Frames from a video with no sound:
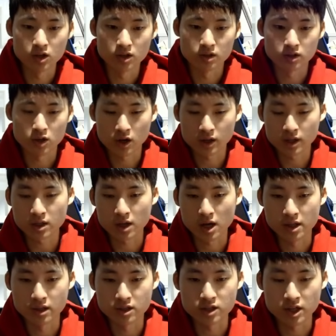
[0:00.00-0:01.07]
target
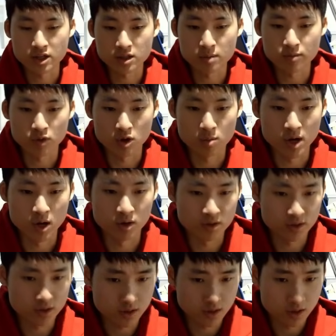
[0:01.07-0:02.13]
and stuns them for about
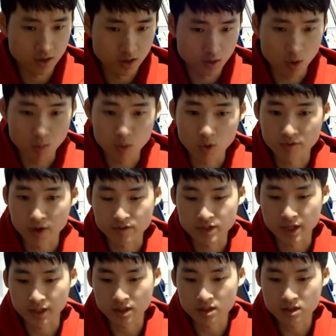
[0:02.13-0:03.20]
1.5
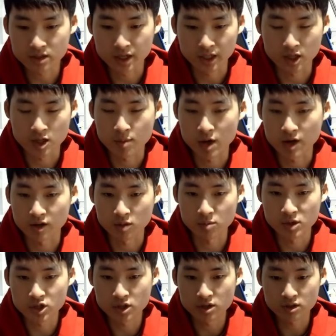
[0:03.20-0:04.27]
seconds, taking them out of
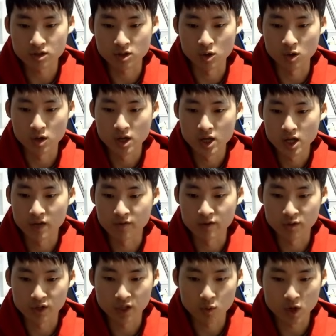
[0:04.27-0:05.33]
commission. So if you
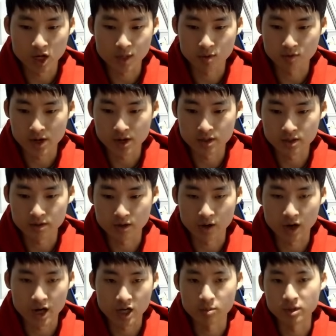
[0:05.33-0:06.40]
really want to prevent their
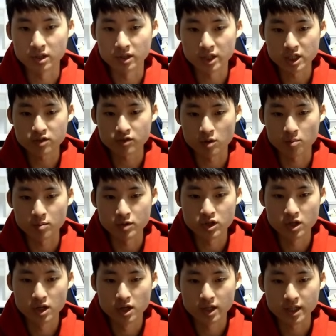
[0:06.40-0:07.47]
enemy Elise from
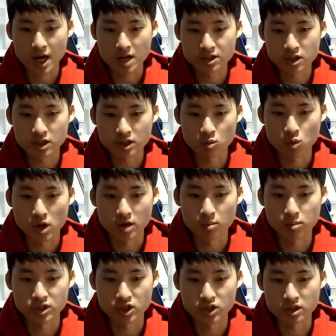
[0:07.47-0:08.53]
casting, you want to
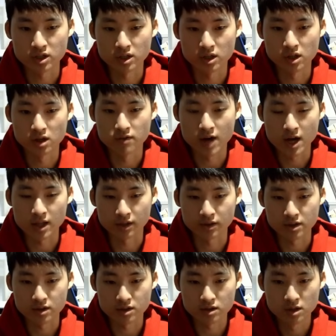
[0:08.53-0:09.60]
position a Vi like
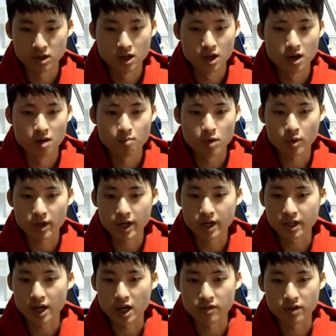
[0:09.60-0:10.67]
this. But we're getting
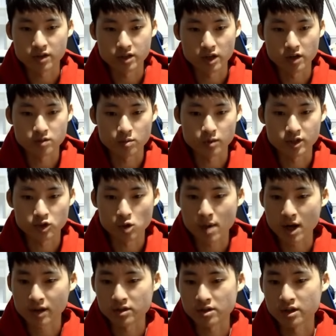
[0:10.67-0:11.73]
ahead of ourselves. Let's go
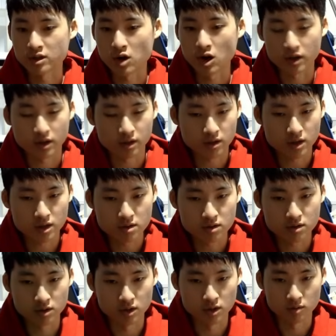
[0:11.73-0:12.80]
back to the targeting thing.
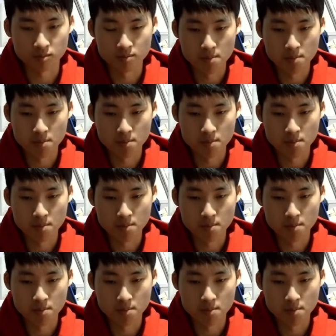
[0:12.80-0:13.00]
So